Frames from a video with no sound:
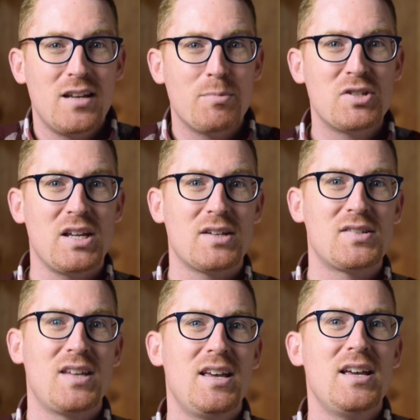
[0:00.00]
Number
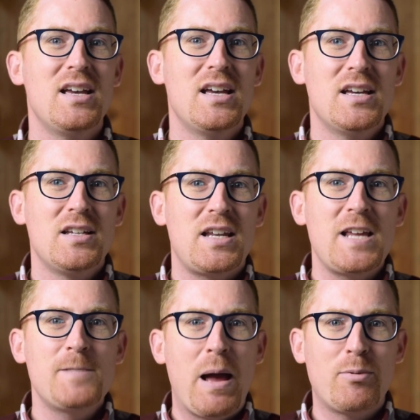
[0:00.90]
six.
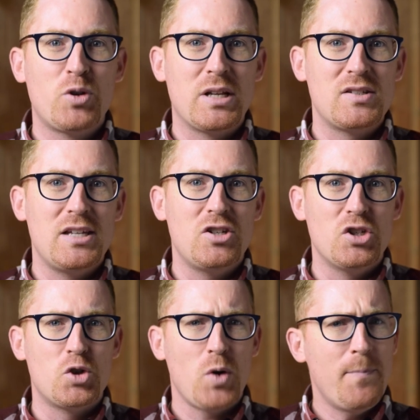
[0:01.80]
Today's Bible
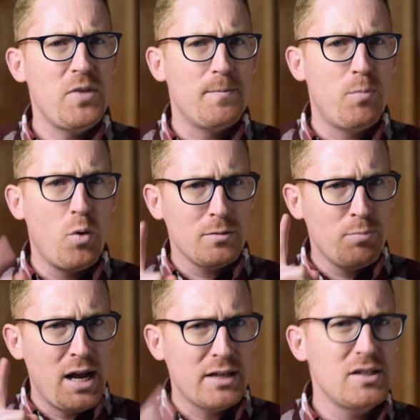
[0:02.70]
translations drop the important
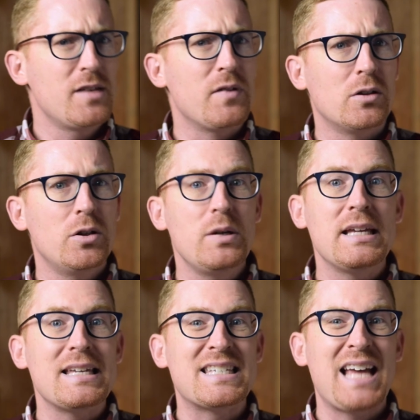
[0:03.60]
practice of
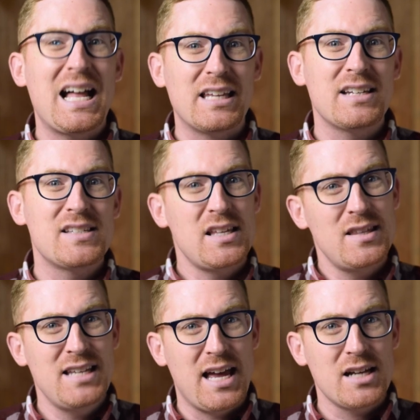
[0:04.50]
including italics in
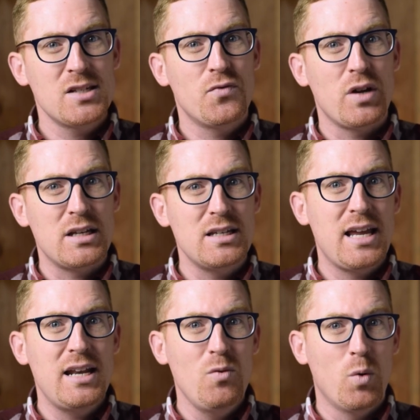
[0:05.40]
the text for
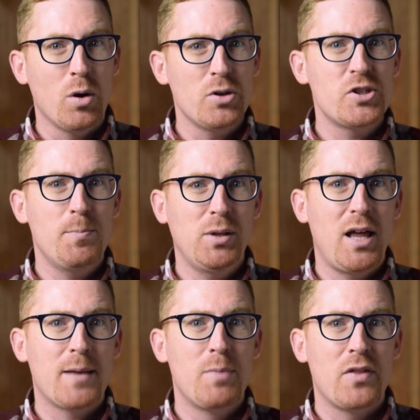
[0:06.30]
indicating words
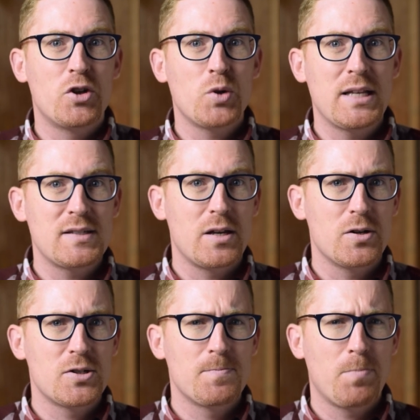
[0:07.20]
supplied by the
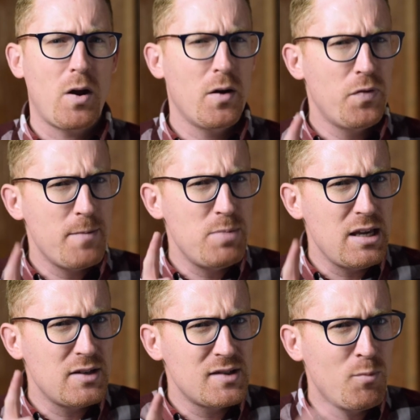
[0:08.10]
translators. Aren't they
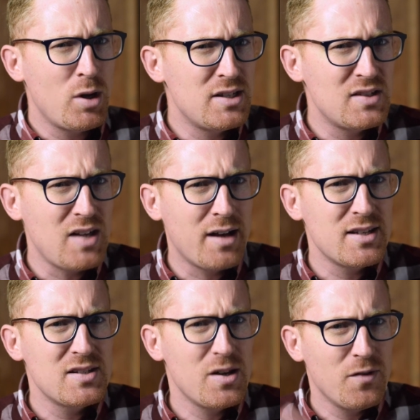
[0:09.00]
being somewhat
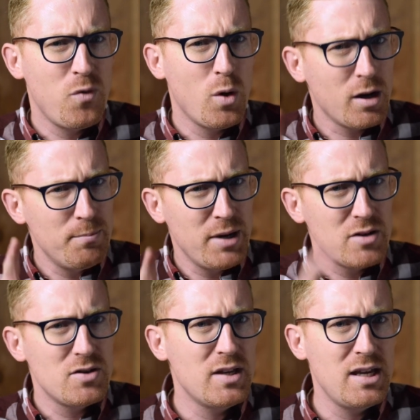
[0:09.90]
dishonest, therefore,
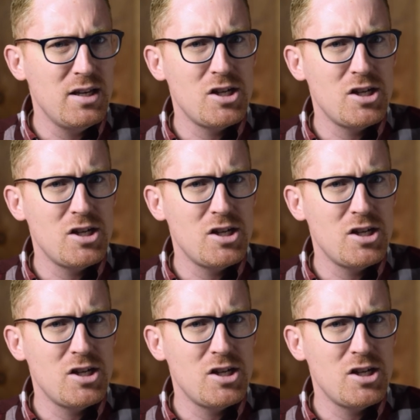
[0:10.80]
compared to the King